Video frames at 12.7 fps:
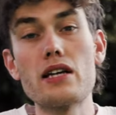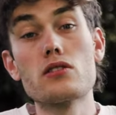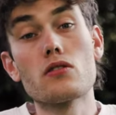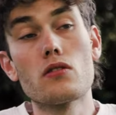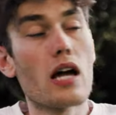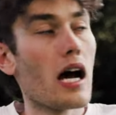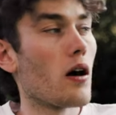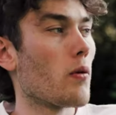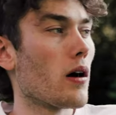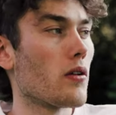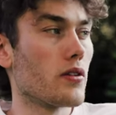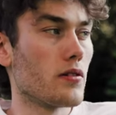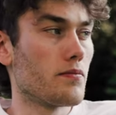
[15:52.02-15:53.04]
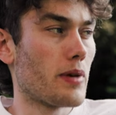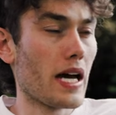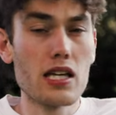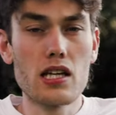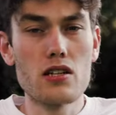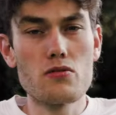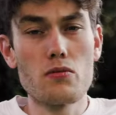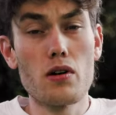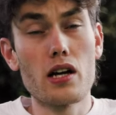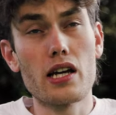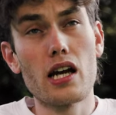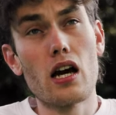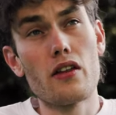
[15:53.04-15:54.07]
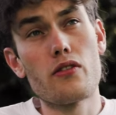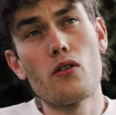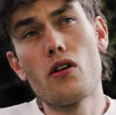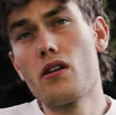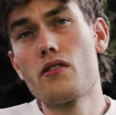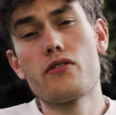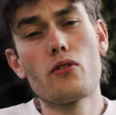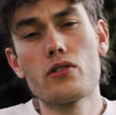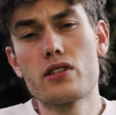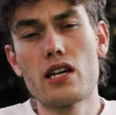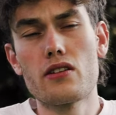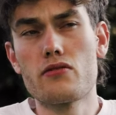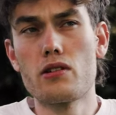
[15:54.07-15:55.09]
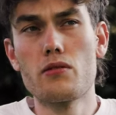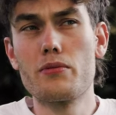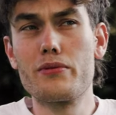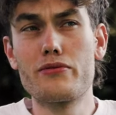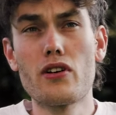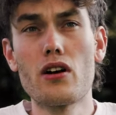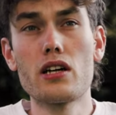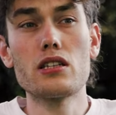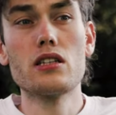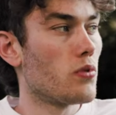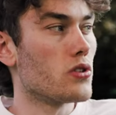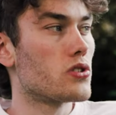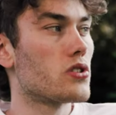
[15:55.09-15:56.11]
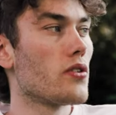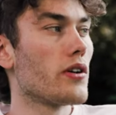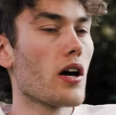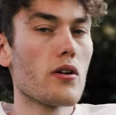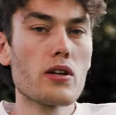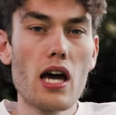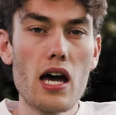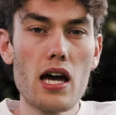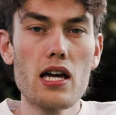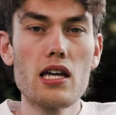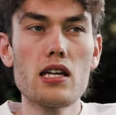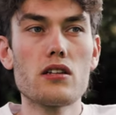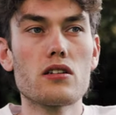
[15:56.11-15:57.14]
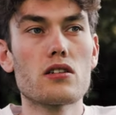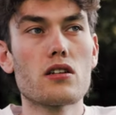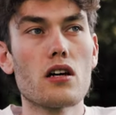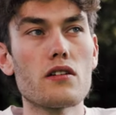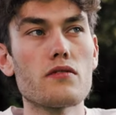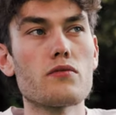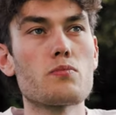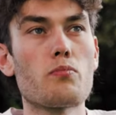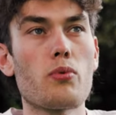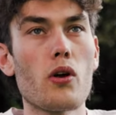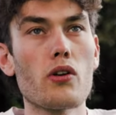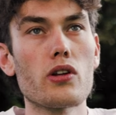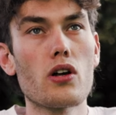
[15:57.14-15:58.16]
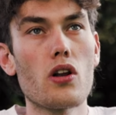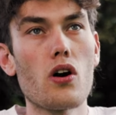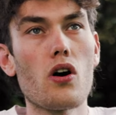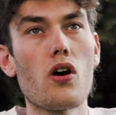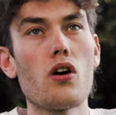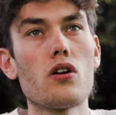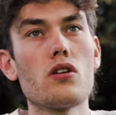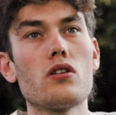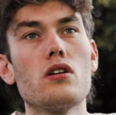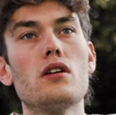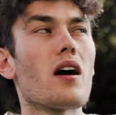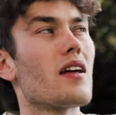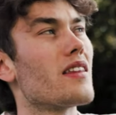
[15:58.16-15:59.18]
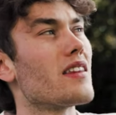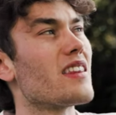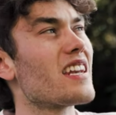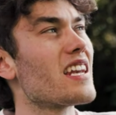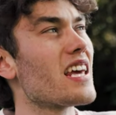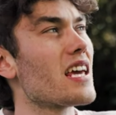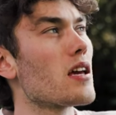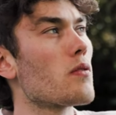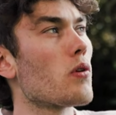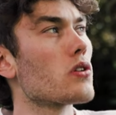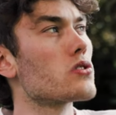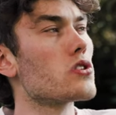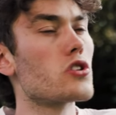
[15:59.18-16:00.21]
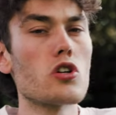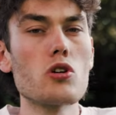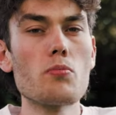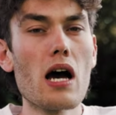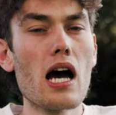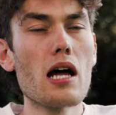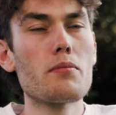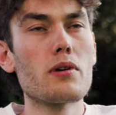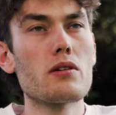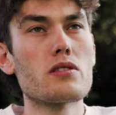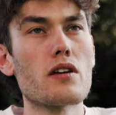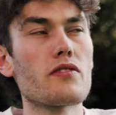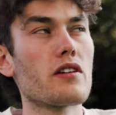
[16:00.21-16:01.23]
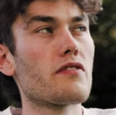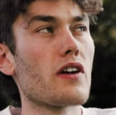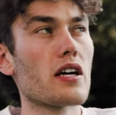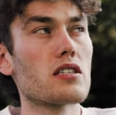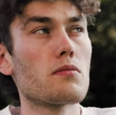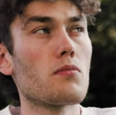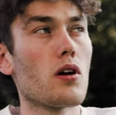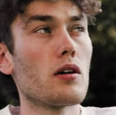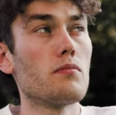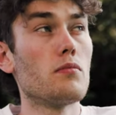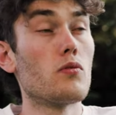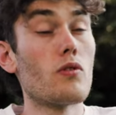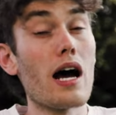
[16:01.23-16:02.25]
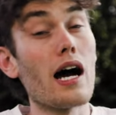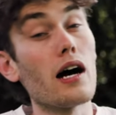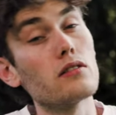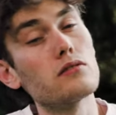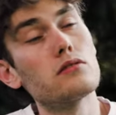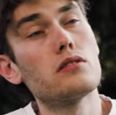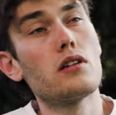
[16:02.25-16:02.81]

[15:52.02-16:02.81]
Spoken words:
Based on how well the painkillers were working, I thought day three would have been fine. Was doing okay, kind of was plodding along. The knee wasn't too bad, but it was definitely affecting my morale.